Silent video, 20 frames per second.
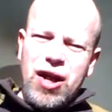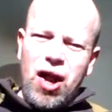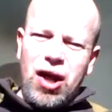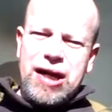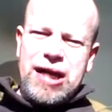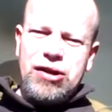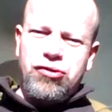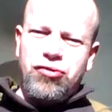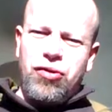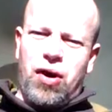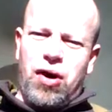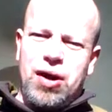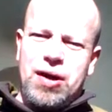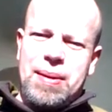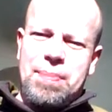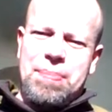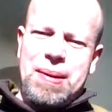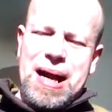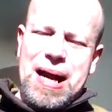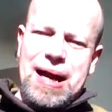slightly dry
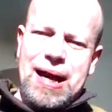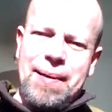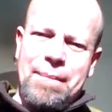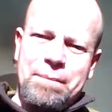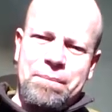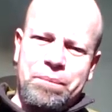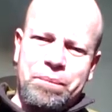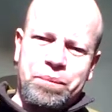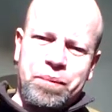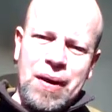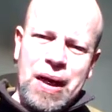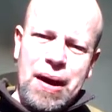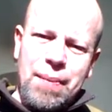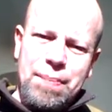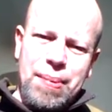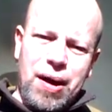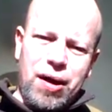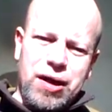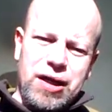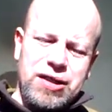on the palate,
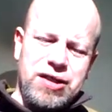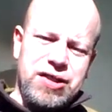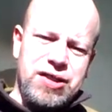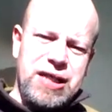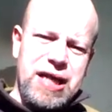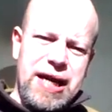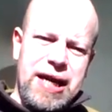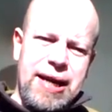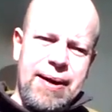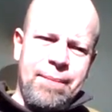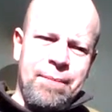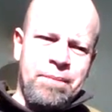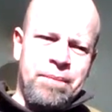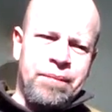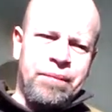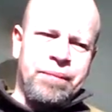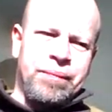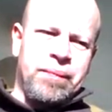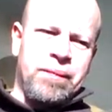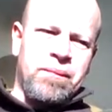but I could see
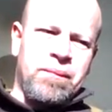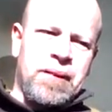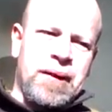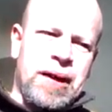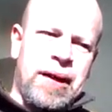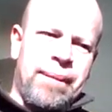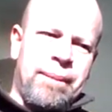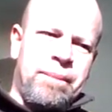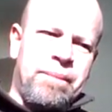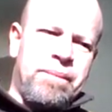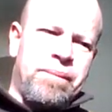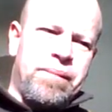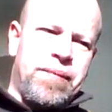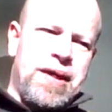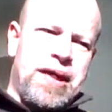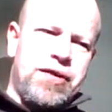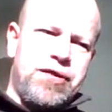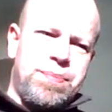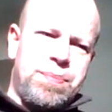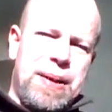
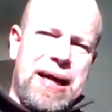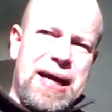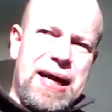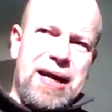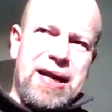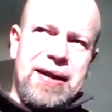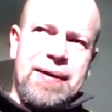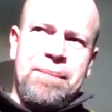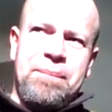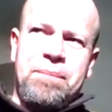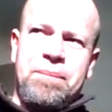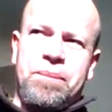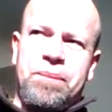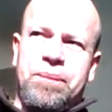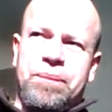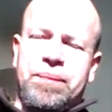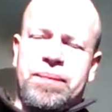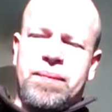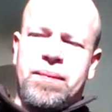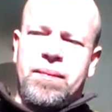this being
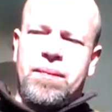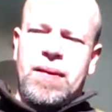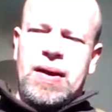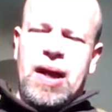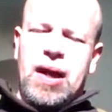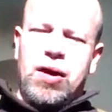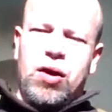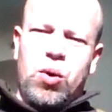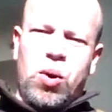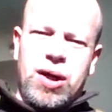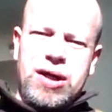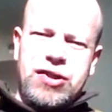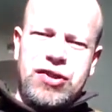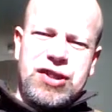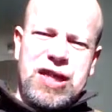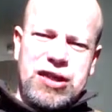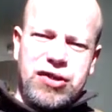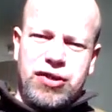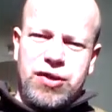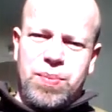
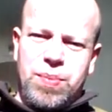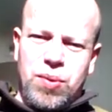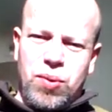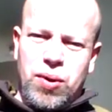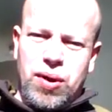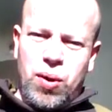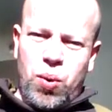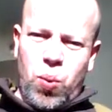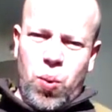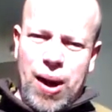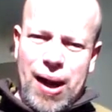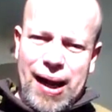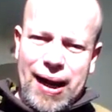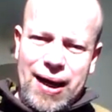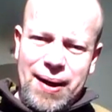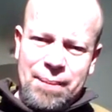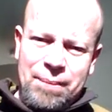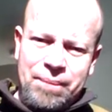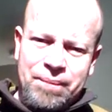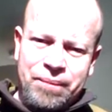quite sessionable in a
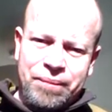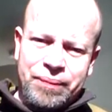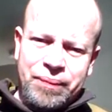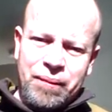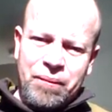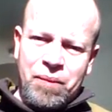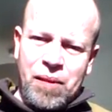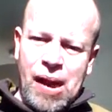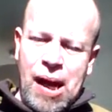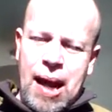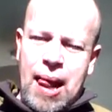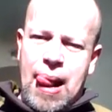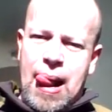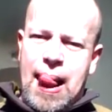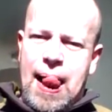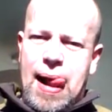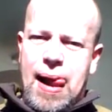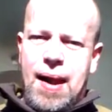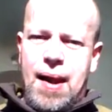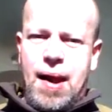way.
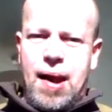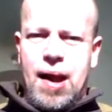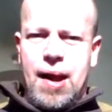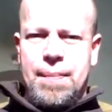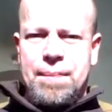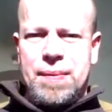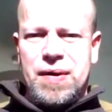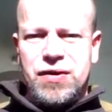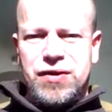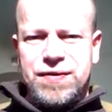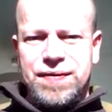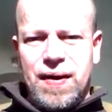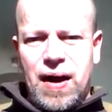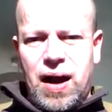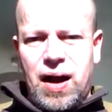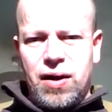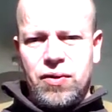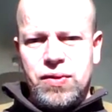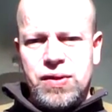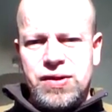As
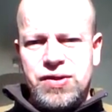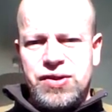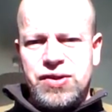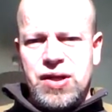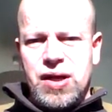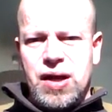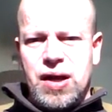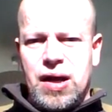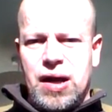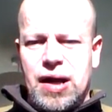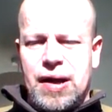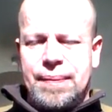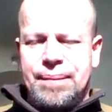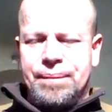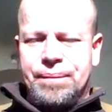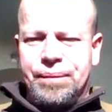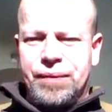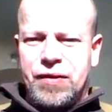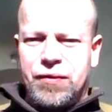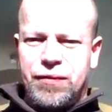far as
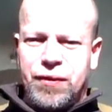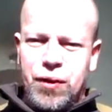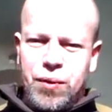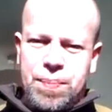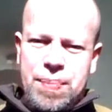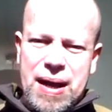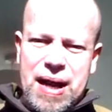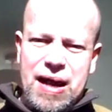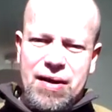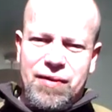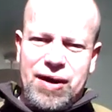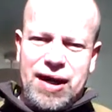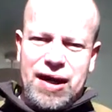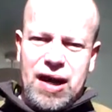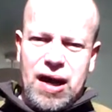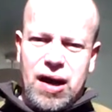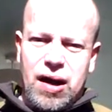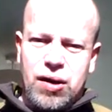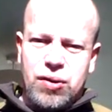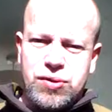food
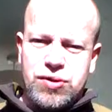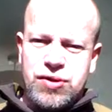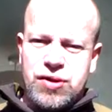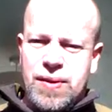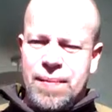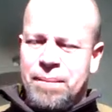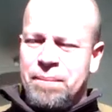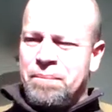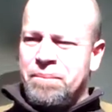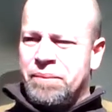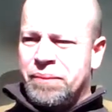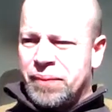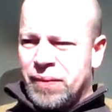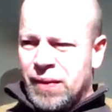pairing goes,